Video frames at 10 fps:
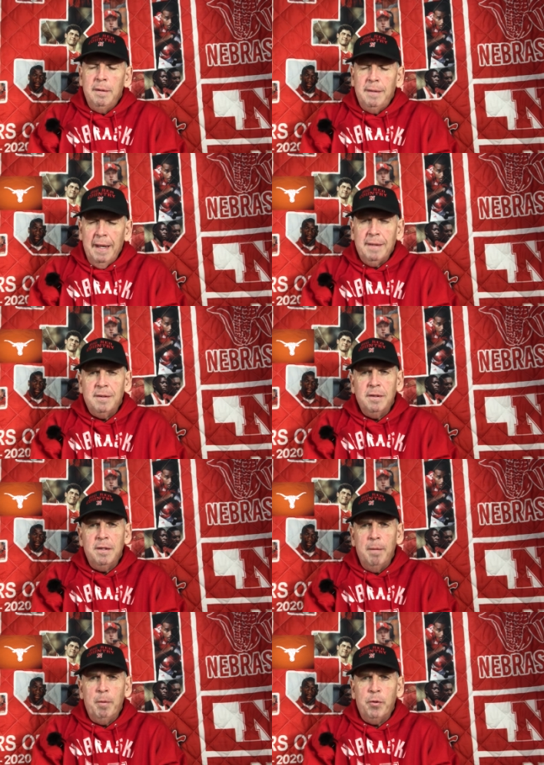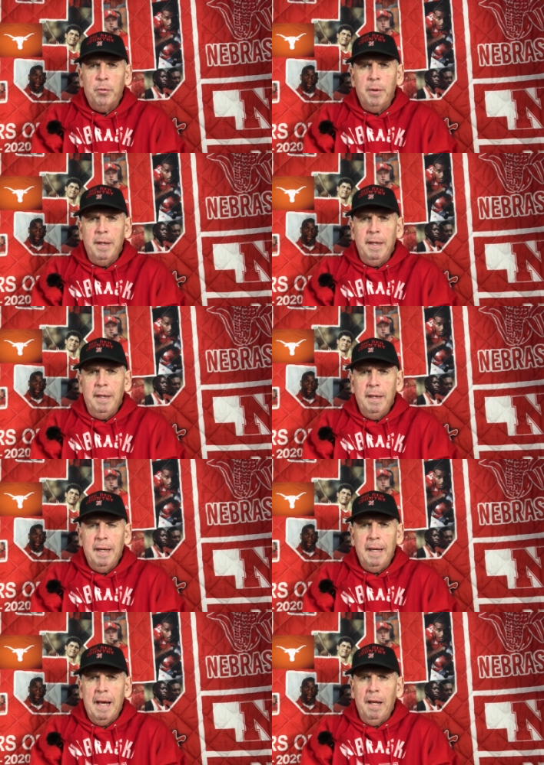Texas number three,
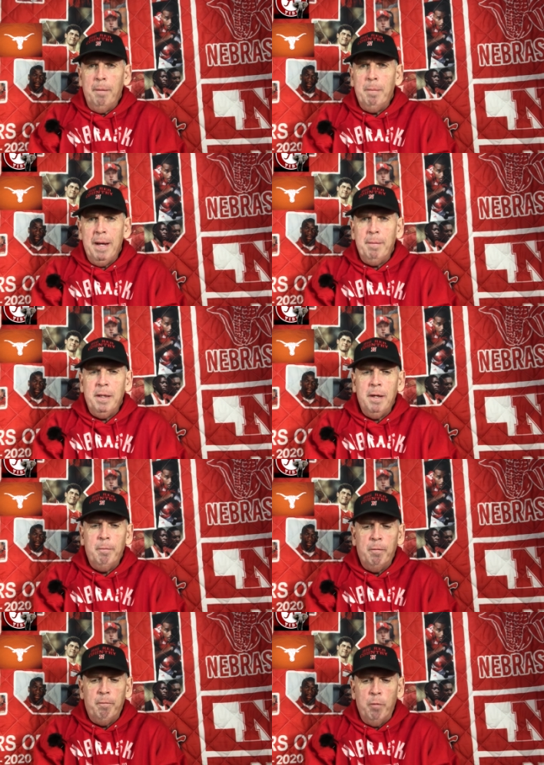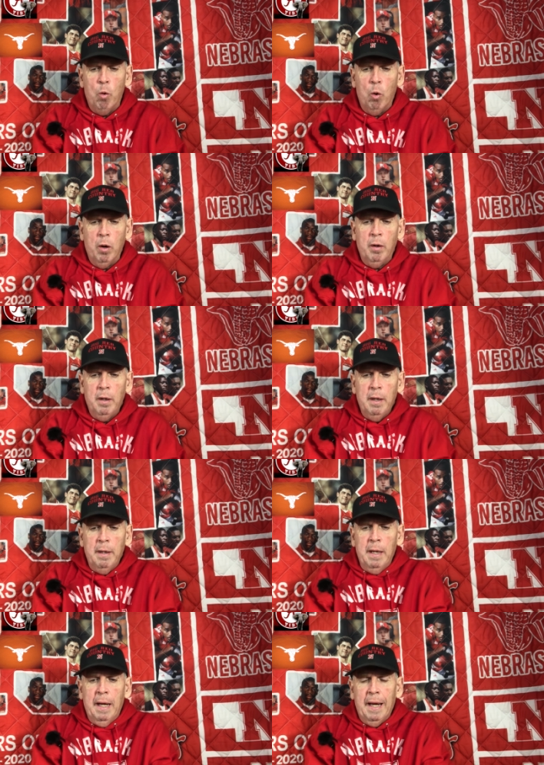and Alabama number four,
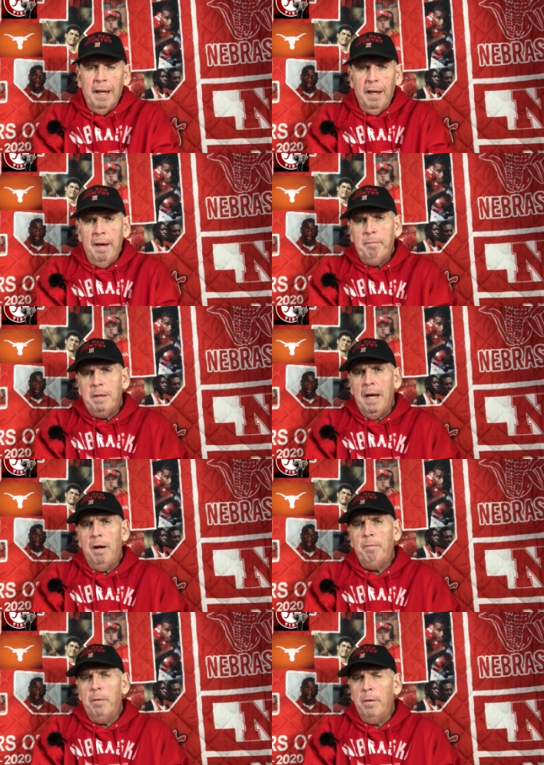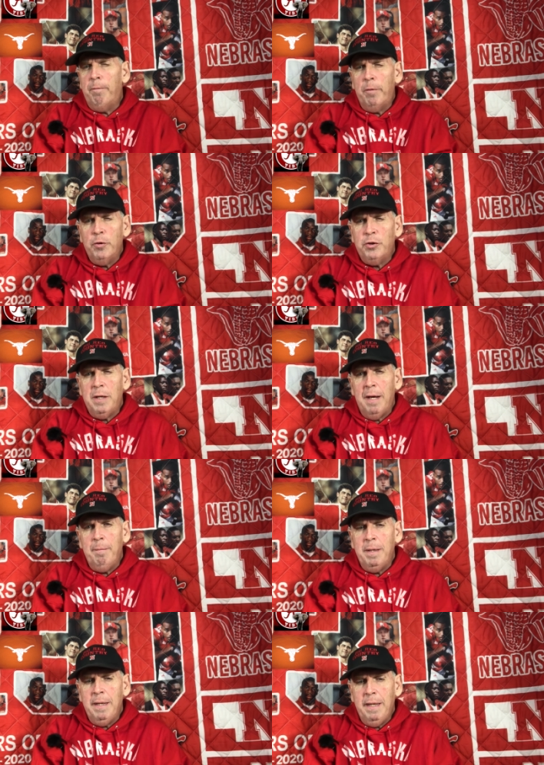and left out for the first
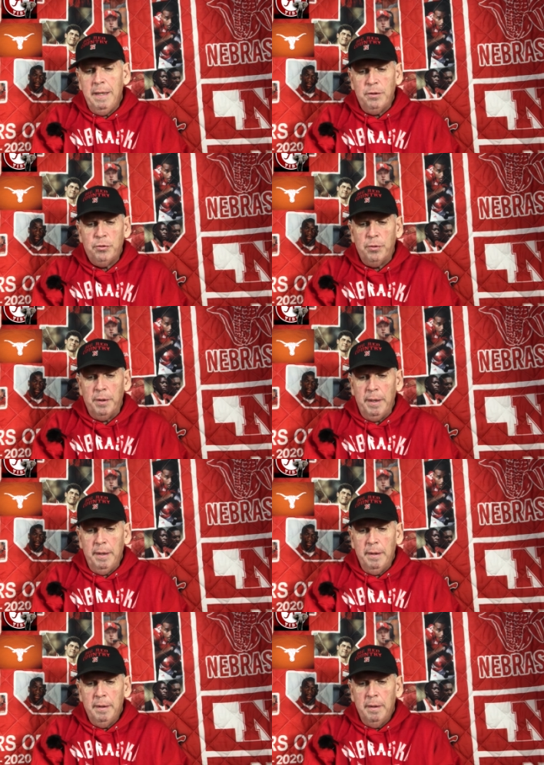time in history